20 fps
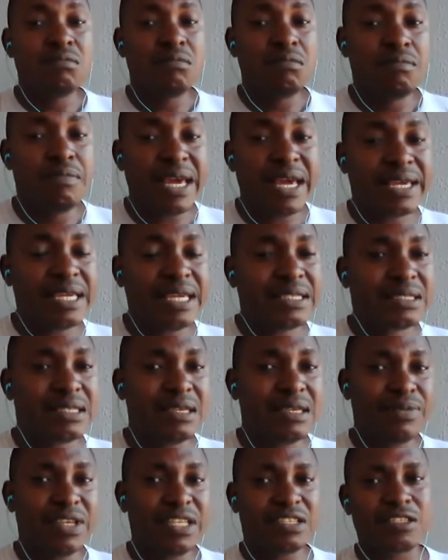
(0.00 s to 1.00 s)
making
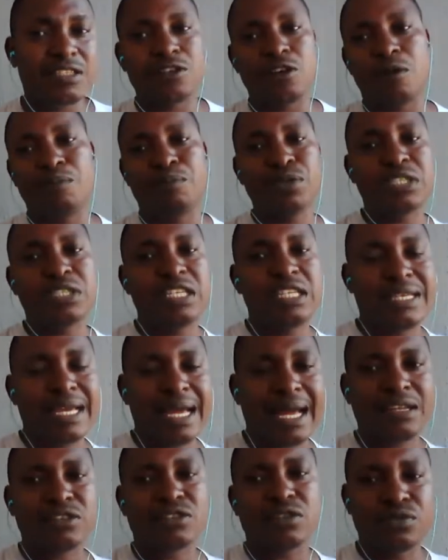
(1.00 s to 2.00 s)
TBC or putting in the
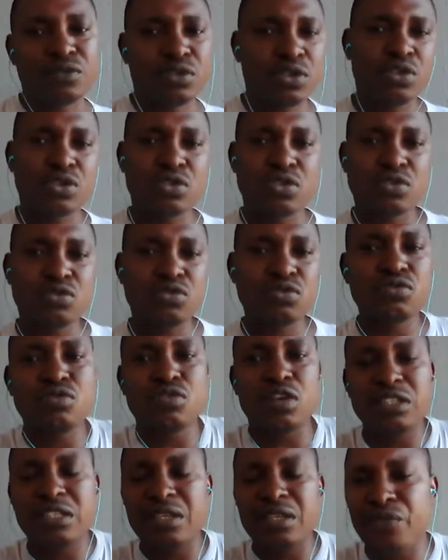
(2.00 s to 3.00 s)
hands of those who
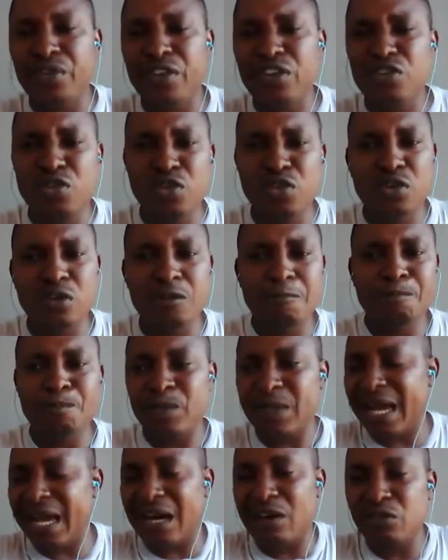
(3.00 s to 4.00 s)
don't even know
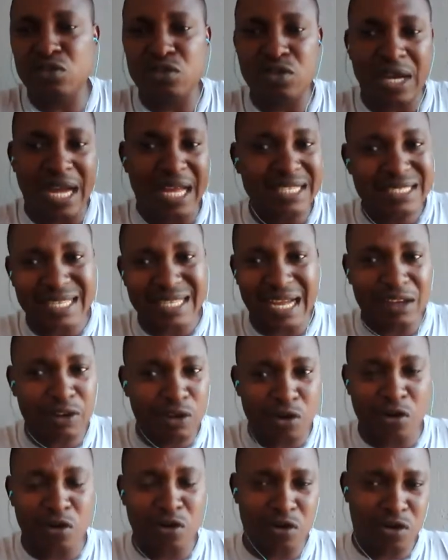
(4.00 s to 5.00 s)
how to answer
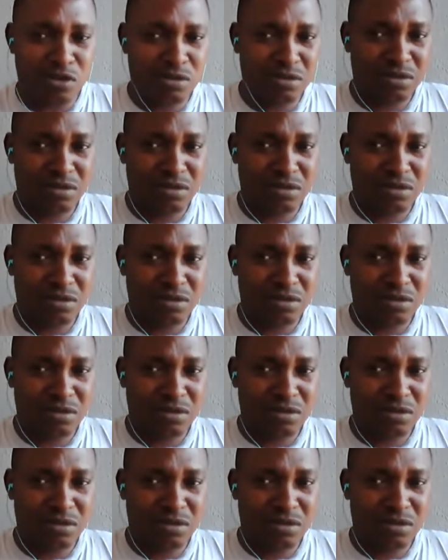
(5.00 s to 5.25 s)
call,